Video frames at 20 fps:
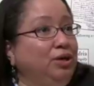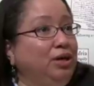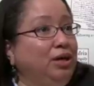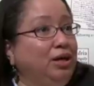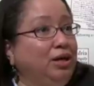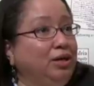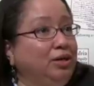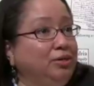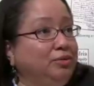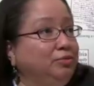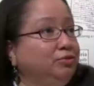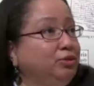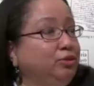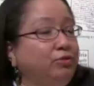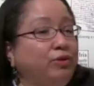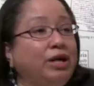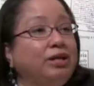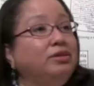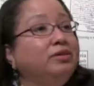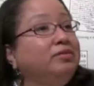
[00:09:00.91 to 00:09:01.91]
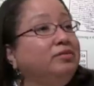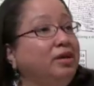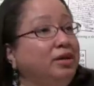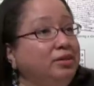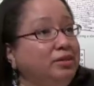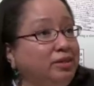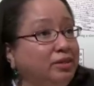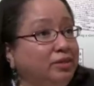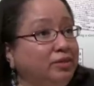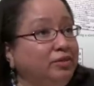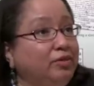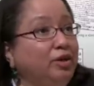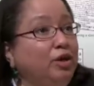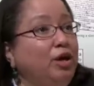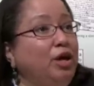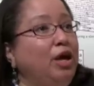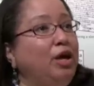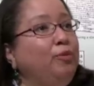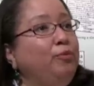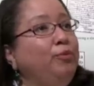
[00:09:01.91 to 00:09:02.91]
uh, direct descendants.
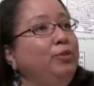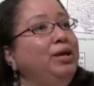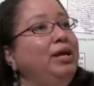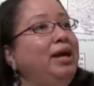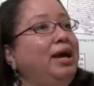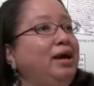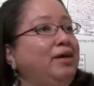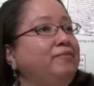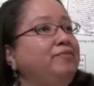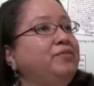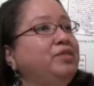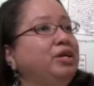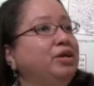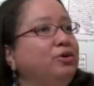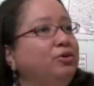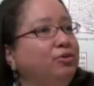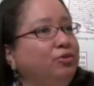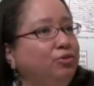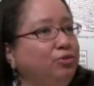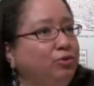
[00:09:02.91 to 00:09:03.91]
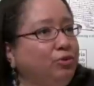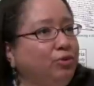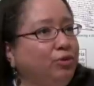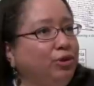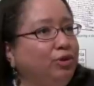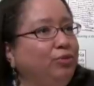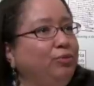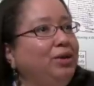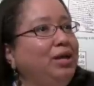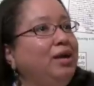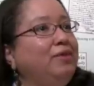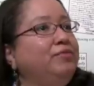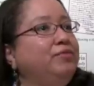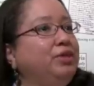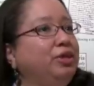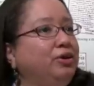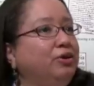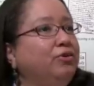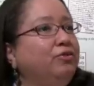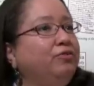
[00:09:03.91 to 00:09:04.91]
And we have their stories, we have
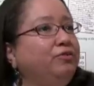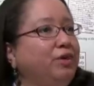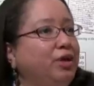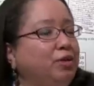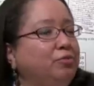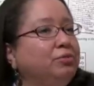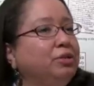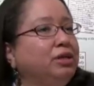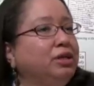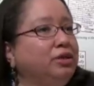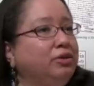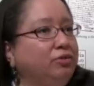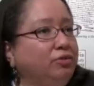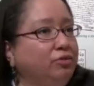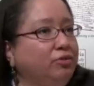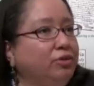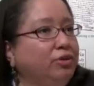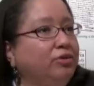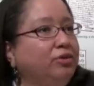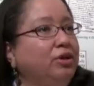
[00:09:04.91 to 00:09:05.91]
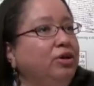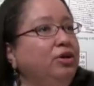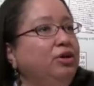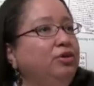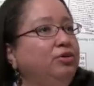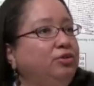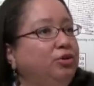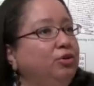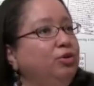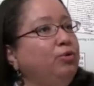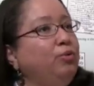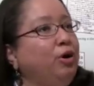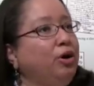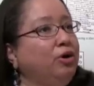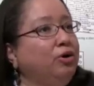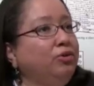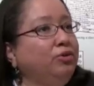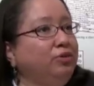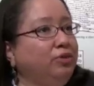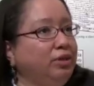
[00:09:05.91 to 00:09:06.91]
their family histories. So you
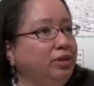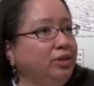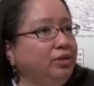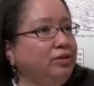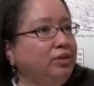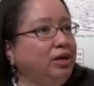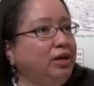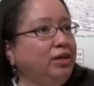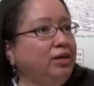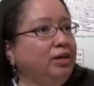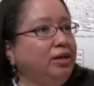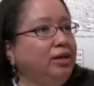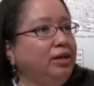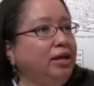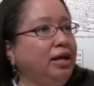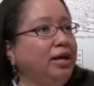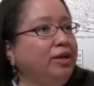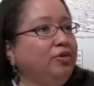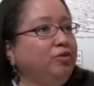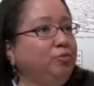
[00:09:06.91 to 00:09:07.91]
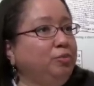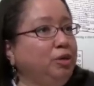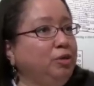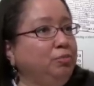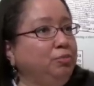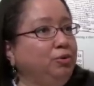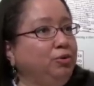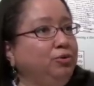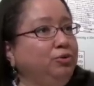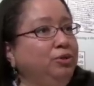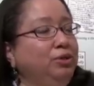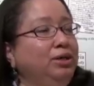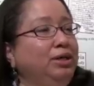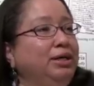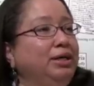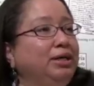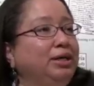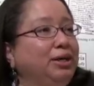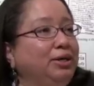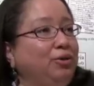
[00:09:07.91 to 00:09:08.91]
are seeing that. And as people
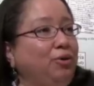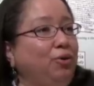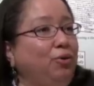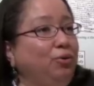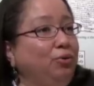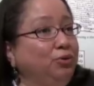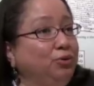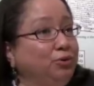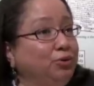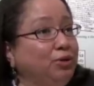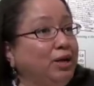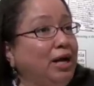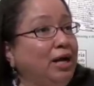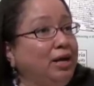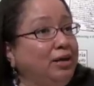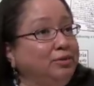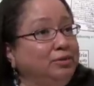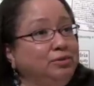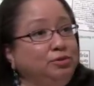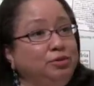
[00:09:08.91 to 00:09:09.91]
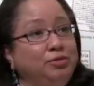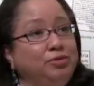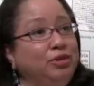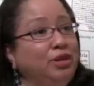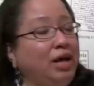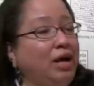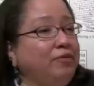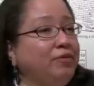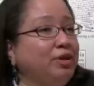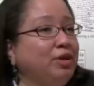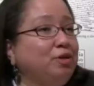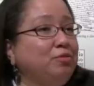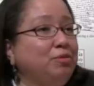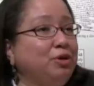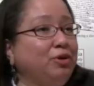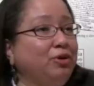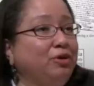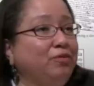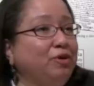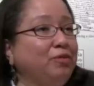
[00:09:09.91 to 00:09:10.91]
get older, especially African
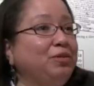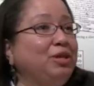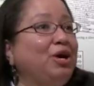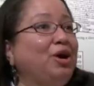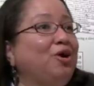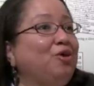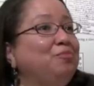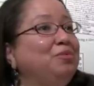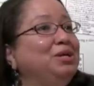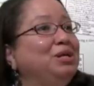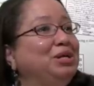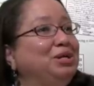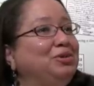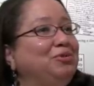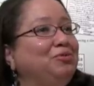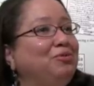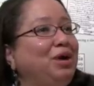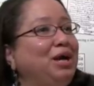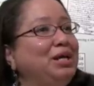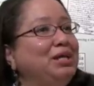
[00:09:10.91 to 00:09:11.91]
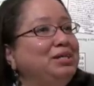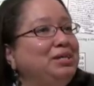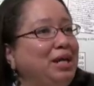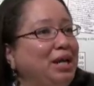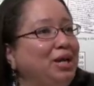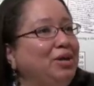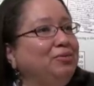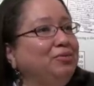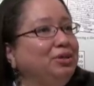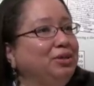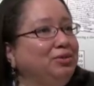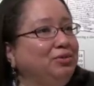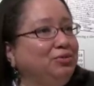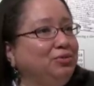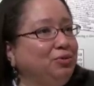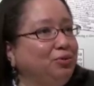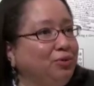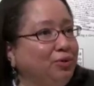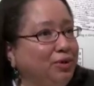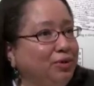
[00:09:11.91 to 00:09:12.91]
American families, they are beginning to write down these
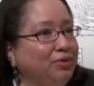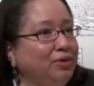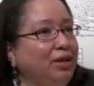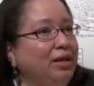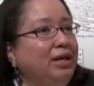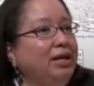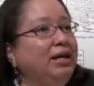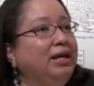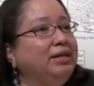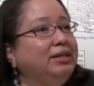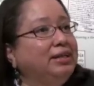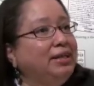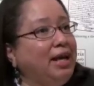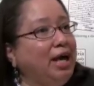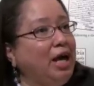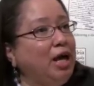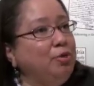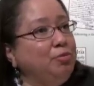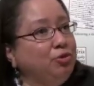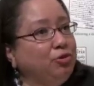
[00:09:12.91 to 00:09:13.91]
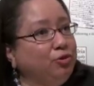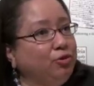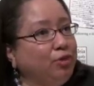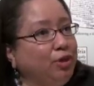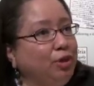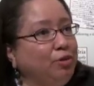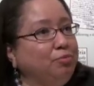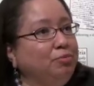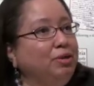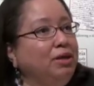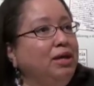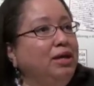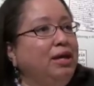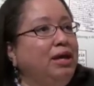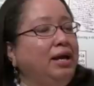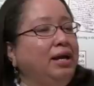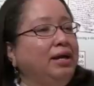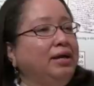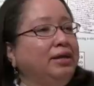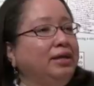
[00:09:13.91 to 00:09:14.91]
stories and to capture them.
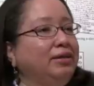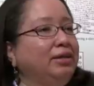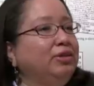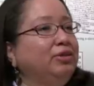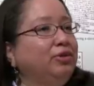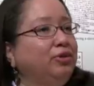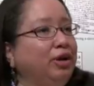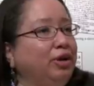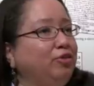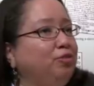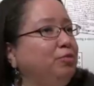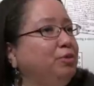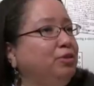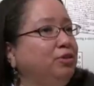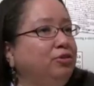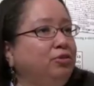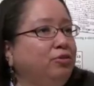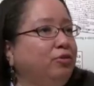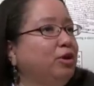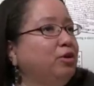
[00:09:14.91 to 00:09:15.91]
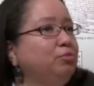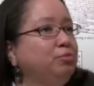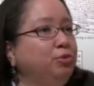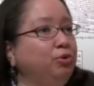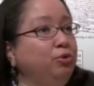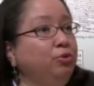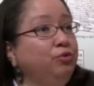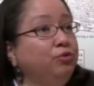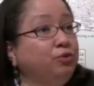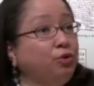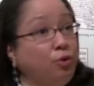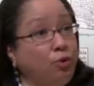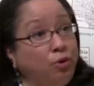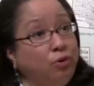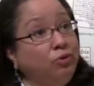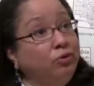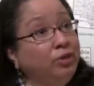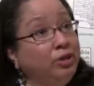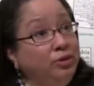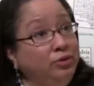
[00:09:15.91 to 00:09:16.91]
And I think there has been this great move for
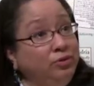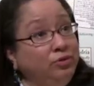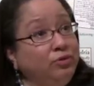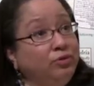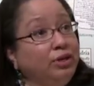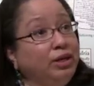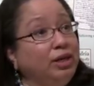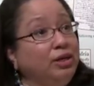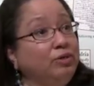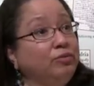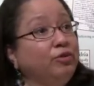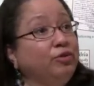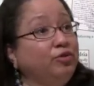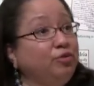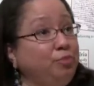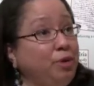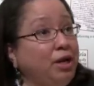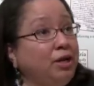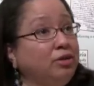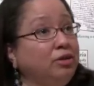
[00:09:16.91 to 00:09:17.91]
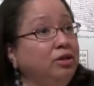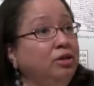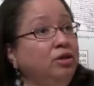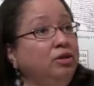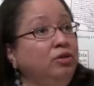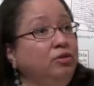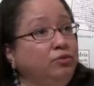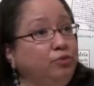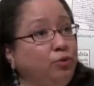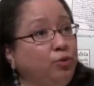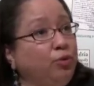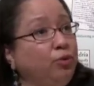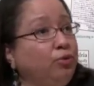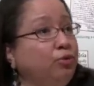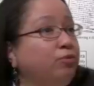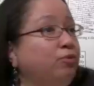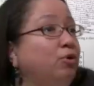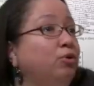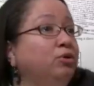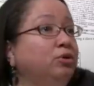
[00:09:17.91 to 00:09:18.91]
oral history and respect for
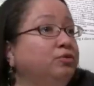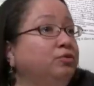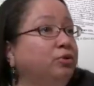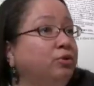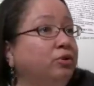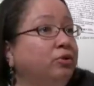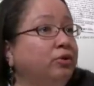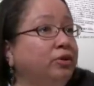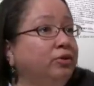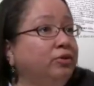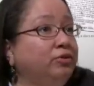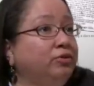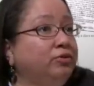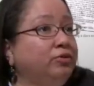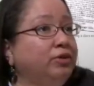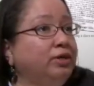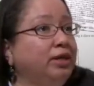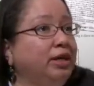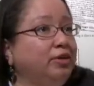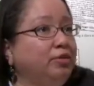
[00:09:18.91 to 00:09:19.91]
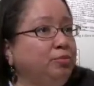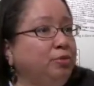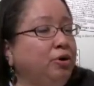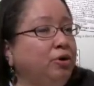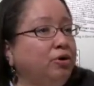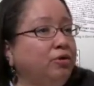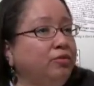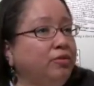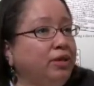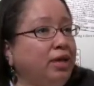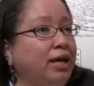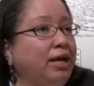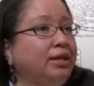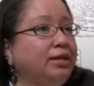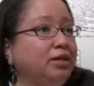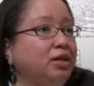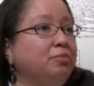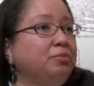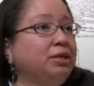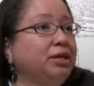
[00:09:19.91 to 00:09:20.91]
the role of oral history as part of the
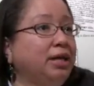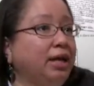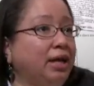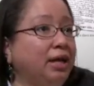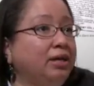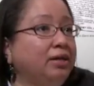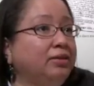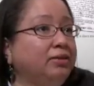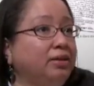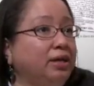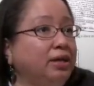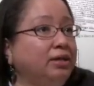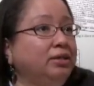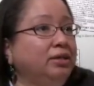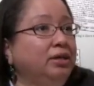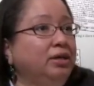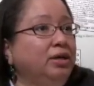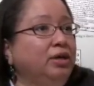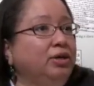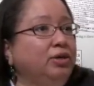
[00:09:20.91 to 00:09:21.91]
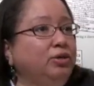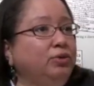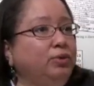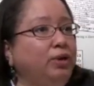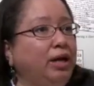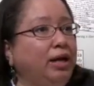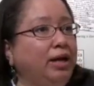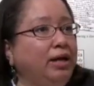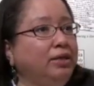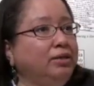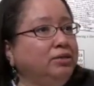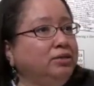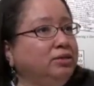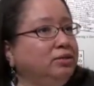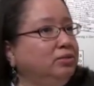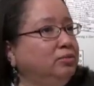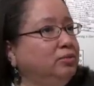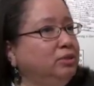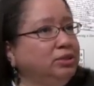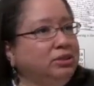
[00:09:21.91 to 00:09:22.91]
academic canon that you can't
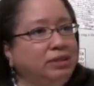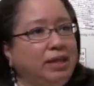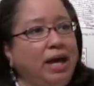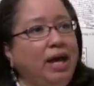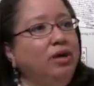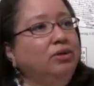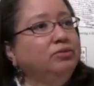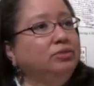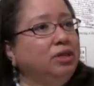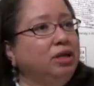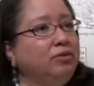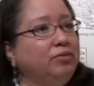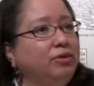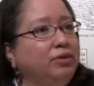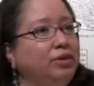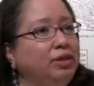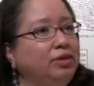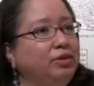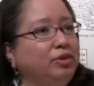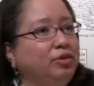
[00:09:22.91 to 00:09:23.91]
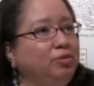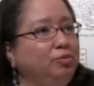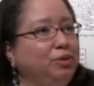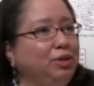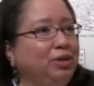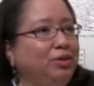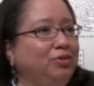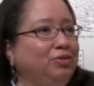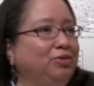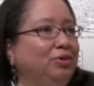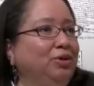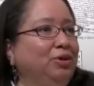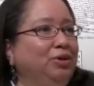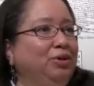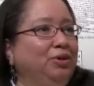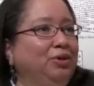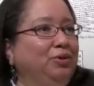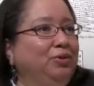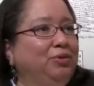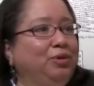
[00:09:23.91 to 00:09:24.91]
discount everything just because
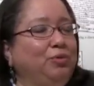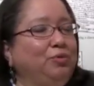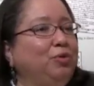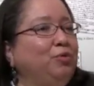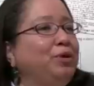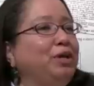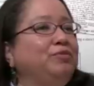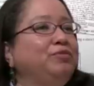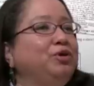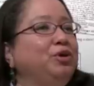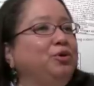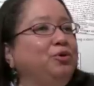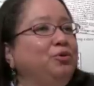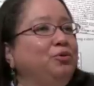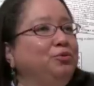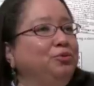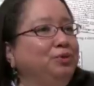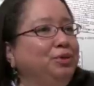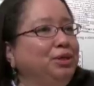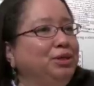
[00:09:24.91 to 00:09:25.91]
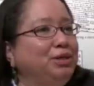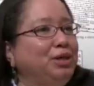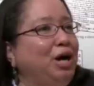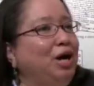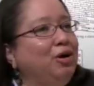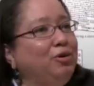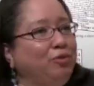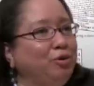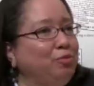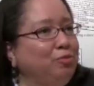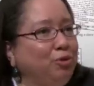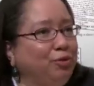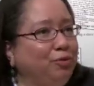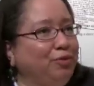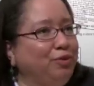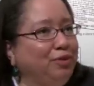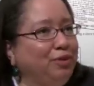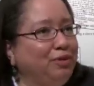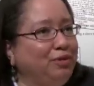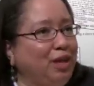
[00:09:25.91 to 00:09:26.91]
you say, well, we have no concrete proof
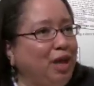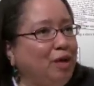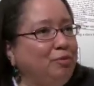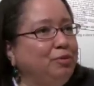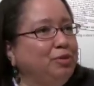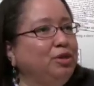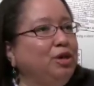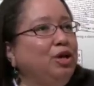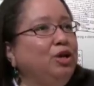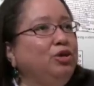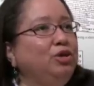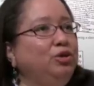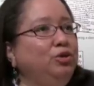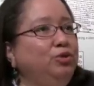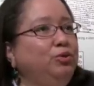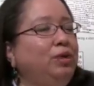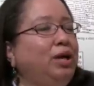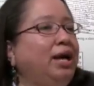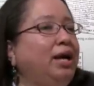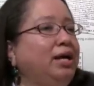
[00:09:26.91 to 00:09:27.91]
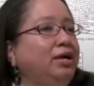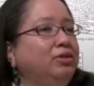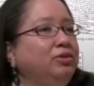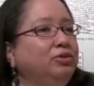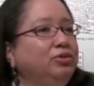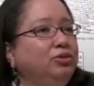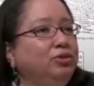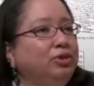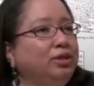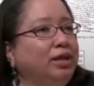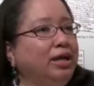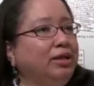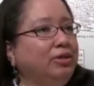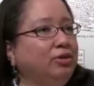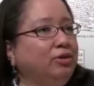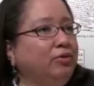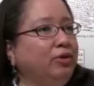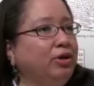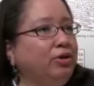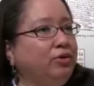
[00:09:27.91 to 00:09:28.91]
that this happened. You can look at
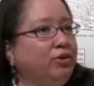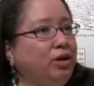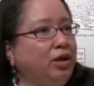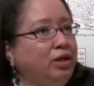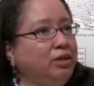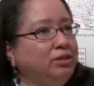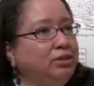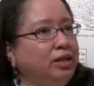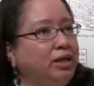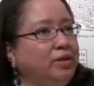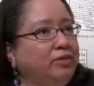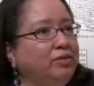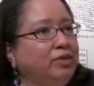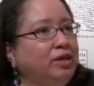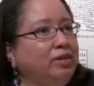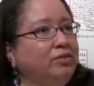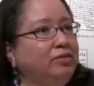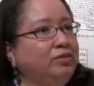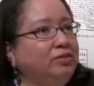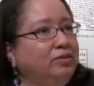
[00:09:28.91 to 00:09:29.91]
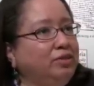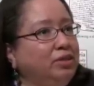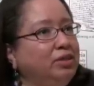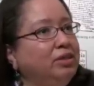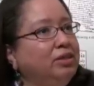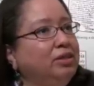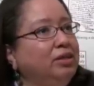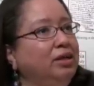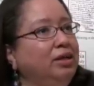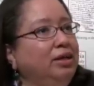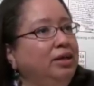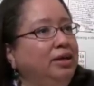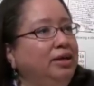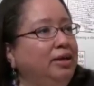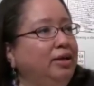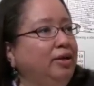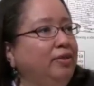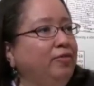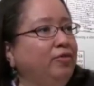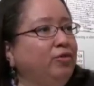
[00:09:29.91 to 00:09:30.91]
the greater context and see
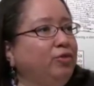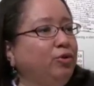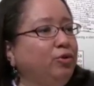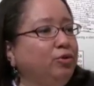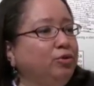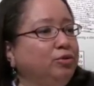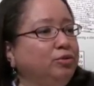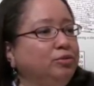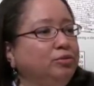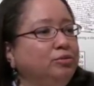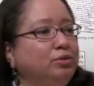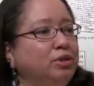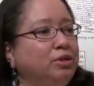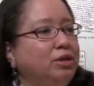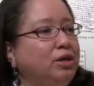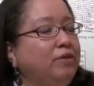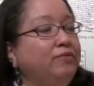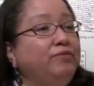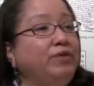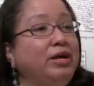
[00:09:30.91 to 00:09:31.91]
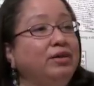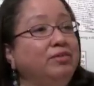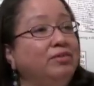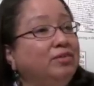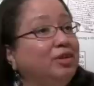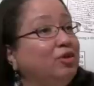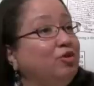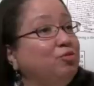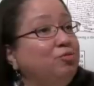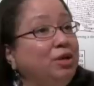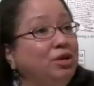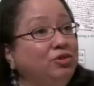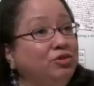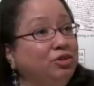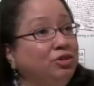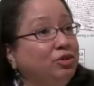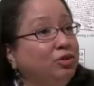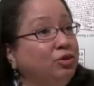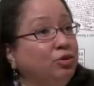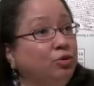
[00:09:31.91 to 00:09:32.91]
if certain events that are
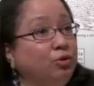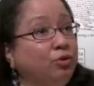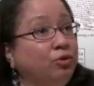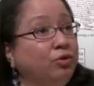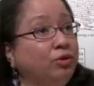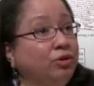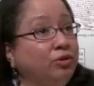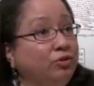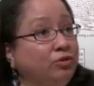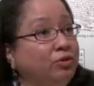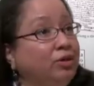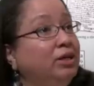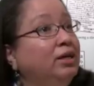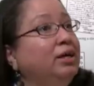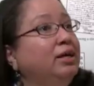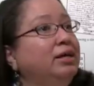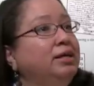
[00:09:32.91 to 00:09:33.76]
mentioned in an oral history